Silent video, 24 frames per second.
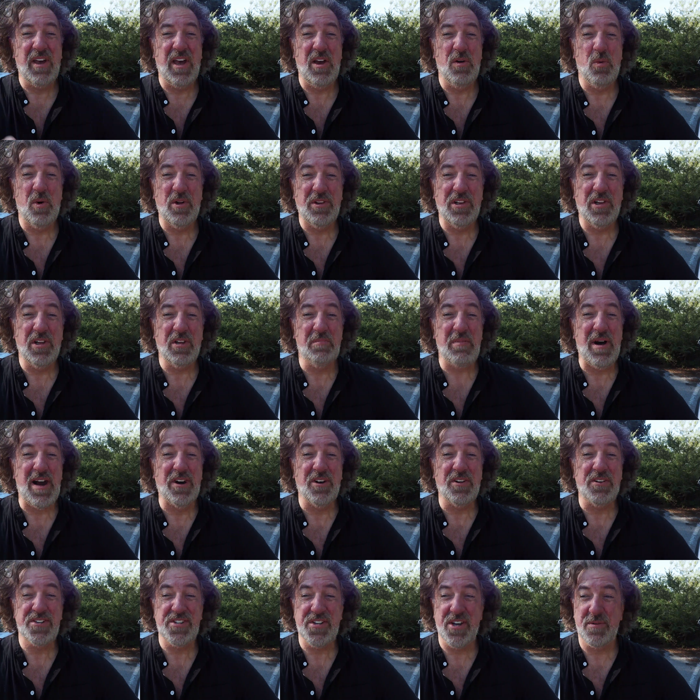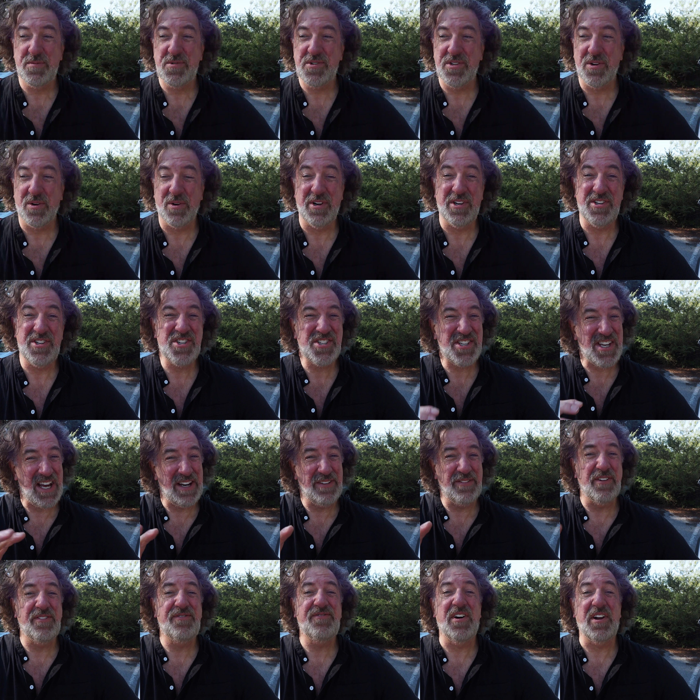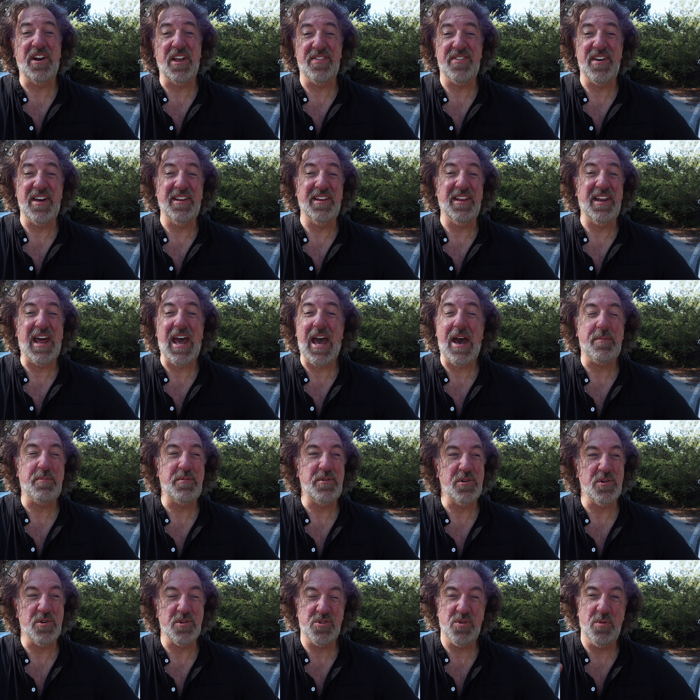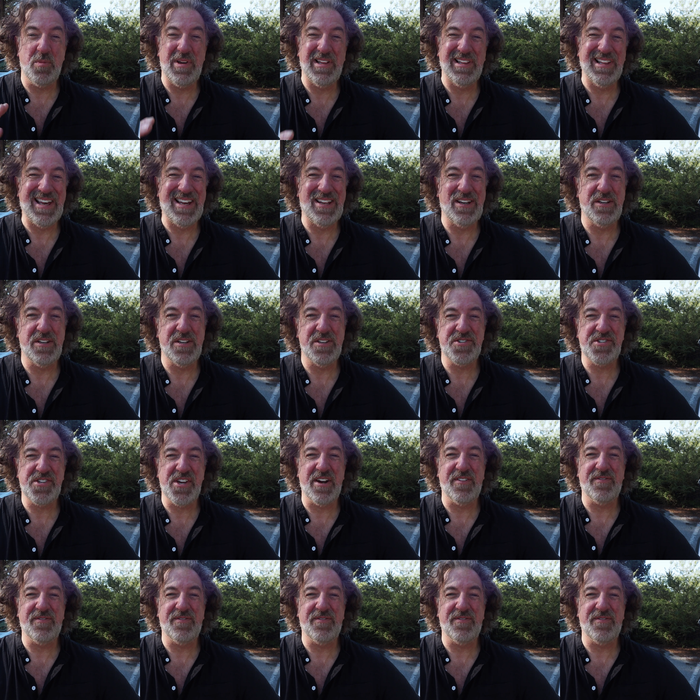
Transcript: one little minor sub story, just kind of a funny thing that happened to us when we landed in San